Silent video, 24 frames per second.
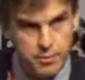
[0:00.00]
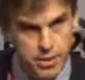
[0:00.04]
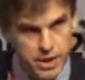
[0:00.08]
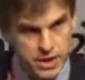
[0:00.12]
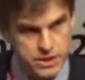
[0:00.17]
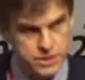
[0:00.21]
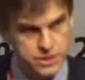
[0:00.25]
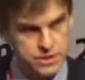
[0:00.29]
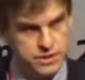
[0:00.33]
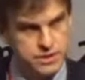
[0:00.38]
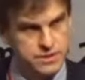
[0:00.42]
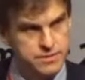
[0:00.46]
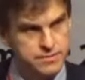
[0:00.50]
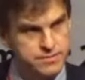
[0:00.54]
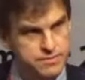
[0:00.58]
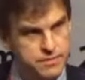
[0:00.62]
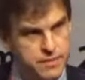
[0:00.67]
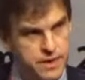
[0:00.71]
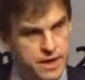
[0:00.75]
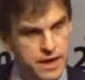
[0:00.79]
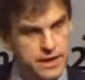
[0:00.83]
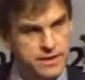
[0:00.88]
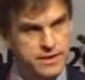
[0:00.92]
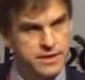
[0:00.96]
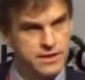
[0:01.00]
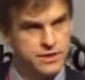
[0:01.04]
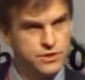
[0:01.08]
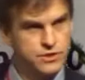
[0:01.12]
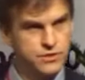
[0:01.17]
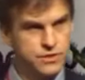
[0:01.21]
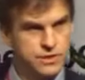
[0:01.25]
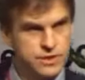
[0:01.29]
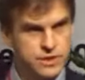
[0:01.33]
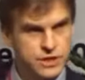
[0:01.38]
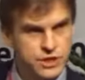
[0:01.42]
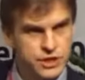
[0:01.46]
But I think
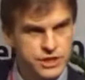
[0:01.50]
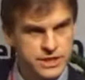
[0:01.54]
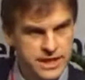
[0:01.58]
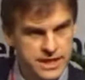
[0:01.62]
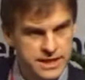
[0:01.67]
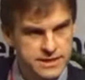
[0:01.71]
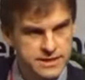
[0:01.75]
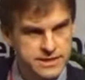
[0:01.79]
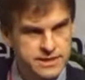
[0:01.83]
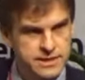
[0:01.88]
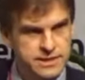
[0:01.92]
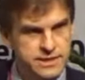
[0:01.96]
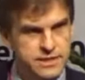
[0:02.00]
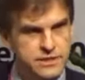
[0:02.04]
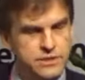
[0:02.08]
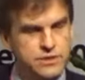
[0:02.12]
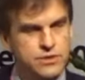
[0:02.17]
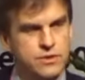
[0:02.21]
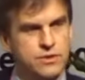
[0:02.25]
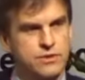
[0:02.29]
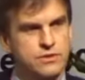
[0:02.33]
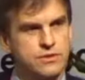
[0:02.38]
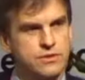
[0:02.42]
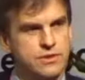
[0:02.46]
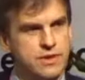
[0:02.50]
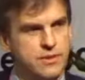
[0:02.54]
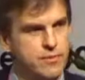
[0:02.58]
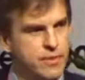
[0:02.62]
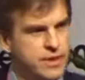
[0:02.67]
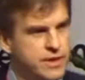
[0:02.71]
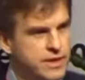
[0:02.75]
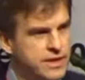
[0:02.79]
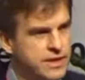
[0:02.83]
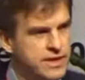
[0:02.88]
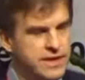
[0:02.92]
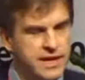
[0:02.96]
to understand it is also a
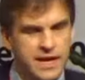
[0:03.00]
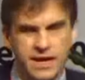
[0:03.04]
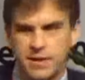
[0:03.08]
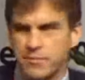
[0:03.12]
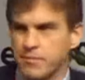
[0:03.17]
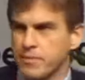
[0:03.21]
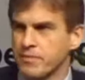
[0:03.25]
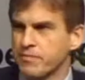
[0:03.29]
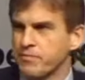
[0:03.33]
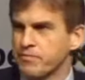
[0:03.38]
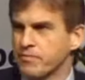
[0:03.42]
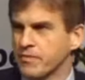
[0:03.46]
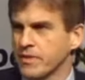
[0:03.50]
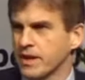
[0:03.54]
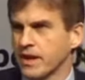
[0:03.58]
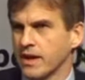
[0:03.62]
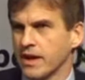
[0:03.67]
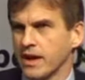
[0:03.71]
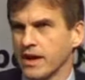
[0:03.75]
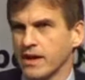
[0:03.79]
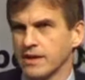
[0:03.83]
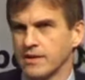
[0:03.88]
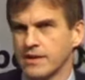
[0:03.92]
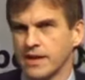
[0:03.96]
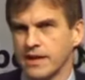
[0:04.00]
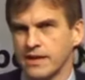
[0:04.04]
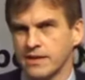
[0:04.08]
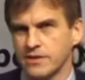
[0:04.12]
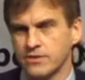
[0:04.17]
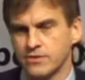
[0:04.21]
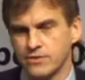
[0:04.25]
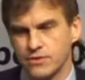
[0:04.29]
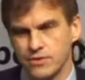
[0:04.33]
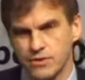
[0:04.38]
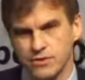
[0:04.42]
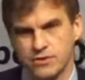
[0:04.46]
money game. And
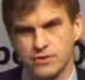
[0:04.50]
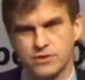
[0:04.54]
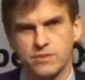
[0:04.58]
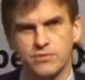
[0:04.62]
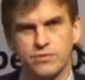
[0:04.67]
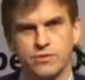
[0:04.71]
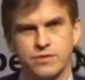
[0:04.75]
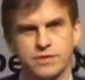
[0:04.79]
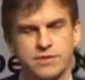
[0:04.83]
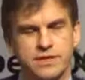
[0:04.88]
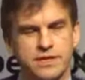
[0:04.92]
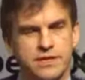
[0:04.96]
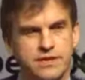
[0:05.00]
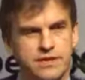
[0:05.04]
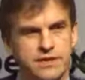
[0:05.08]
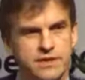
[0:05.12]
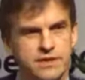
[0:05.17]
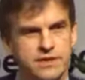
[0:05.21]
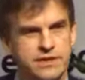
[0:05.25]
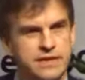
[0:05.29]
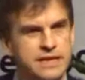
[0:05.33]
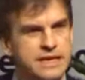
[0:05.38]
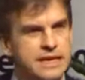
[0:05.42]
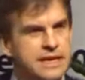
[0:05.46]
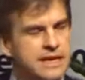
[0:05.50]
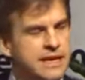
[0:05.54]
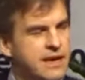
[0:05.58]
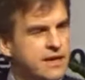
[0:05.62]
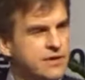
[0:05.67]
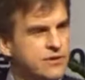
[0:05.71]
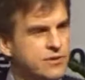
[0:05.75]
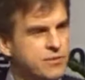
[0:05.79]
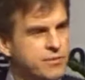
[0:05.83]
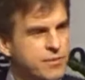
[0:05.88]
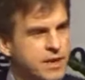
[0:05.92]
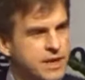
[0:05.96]
Elinor Ostrom was here, and
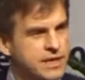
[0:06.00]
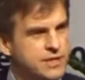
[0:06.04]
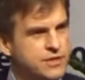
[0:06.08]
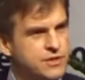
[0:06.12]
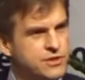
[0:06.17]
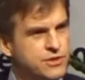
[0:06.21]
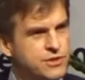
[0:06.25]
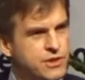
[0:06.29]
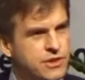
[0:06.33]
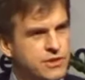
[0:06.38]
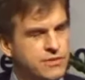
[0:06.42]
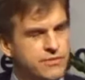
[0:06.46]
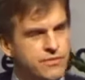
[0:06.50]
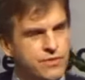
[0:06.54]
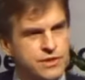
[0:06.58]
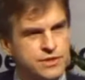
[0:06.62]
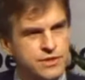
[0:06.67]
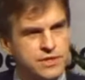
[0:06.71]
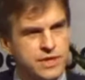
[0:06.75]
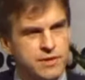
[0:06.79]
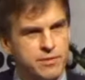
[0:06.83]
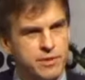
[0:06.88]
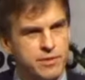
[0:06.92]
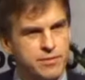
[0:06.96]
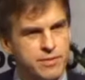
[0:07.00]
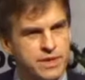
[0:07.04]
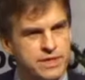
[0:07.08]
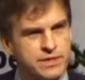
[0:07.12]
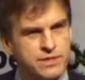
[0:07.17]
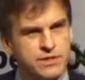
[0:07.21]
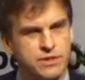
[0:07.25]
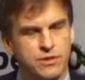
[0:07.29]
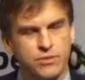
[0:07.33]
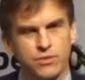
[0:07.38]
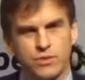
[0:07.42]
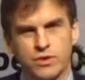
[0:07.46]
I reminded her the first time I
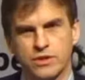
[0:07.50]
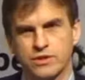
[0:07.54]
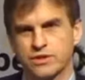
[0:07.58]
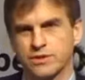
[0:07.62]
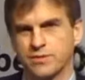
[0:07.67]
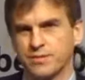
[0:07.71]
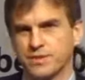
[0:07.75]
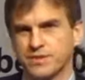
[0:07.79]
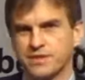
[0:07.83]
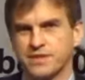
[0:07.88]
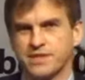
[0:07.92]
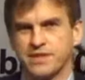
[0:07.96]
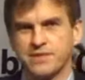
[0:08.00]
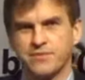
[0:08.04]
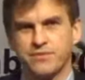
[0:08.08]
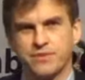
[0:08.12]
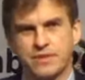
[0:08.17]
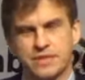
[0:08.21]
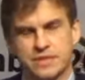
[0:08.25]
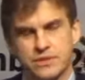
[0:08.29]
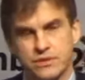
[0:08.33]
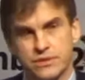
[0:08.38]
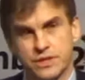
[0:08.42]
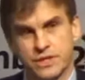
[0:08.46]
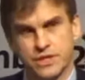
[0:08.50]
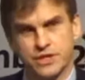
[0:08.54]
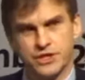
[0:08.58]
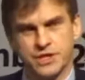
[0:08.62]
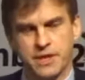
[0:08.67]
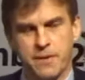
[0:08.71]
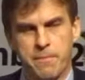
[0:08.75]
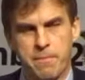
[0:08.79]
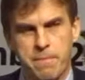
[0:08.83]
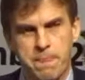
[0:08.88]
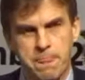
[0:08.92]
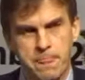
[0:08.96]
met her at a workshop at Cifor,
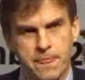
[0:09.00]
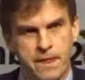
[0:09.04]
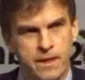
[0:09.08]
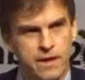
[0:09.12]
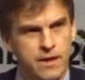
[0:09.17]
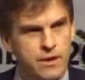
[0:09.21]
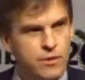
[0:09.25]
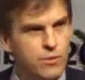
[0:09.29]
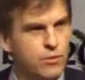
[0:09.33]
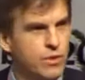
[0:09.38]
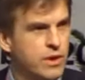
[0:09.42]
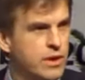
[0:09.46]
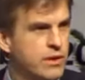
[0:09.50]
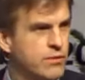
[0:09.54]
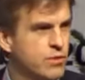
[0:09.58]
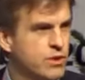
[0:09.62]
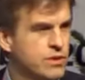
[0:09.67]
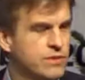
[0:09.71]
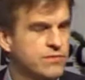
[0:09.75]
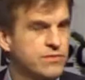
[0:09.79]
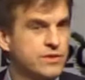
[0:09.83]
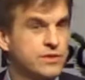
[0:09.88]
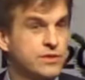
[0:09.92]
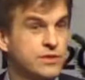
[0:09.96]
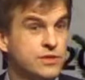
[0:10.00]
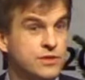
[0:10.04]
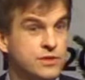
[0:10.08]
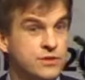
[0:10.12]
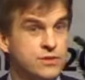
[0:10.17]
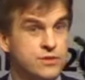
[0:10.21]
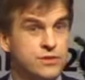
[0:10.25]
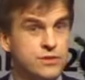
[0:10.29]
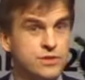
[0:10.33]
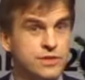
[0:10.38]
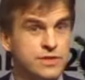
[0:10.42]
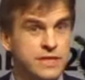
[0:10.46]
Indonesia, where one of her
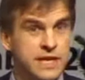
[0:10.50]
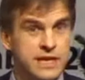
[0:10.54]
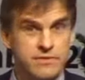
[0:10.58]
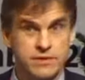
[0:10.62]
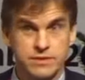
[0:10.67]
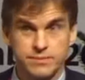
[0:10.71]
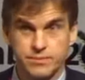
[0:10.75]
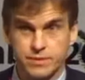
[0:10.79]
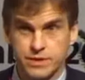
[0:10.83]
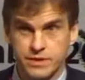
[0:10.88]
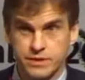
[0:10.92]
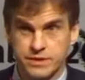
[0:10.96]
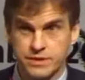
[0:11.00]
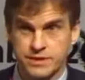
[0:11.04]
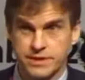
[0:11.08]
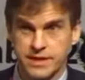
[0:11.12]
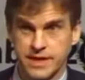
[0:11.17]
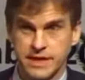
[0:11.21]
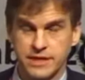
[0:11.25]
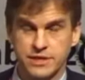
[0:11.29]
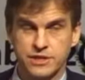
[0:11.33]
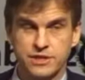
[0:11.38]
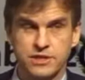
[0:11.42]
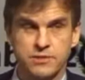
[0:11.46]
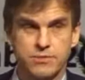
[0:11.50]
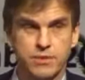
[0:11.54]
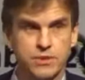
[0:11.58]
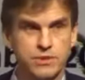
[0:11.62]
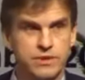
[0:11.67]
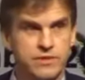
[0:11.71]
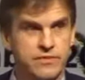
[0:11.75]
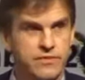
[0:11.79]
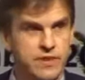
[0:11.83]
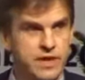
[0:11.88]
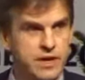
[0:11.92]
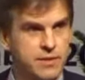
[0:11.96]
students gave a presentation
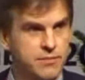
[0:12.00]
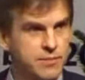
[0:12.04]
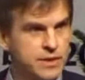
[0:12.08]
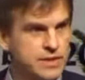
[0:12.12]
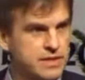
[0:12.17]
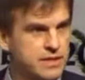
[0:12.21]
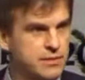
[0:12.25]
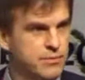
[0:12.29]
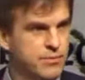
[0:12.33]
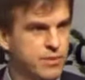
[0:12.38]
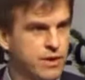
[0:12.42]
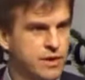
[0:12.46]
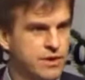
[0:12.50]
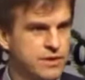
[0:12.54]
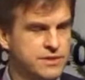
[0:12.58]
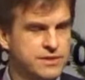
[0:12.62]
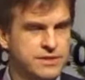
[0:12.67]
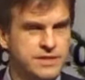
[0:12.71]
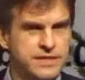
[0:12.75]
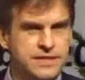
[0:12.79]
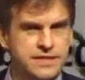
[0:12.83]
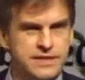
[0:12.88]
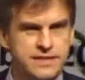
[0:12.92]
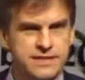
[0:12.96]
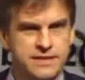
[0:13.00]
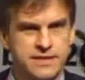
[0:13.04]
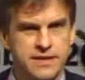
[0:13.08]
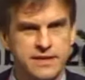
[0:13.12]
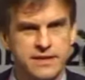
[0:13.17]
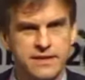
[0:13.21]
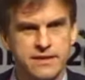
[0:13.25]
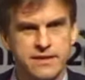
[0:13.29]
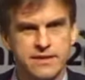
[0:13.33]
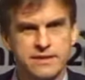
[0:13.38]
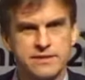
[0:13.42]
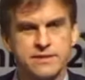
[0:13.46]
about environmental policy, and he
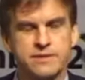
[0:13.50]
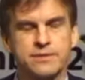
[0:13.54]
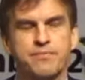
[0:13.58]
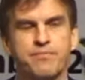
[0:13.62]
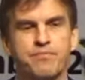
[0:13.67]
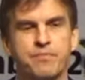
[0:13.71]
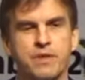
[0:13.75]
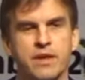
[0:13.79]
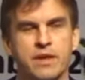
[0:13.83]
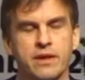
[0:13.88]
said this: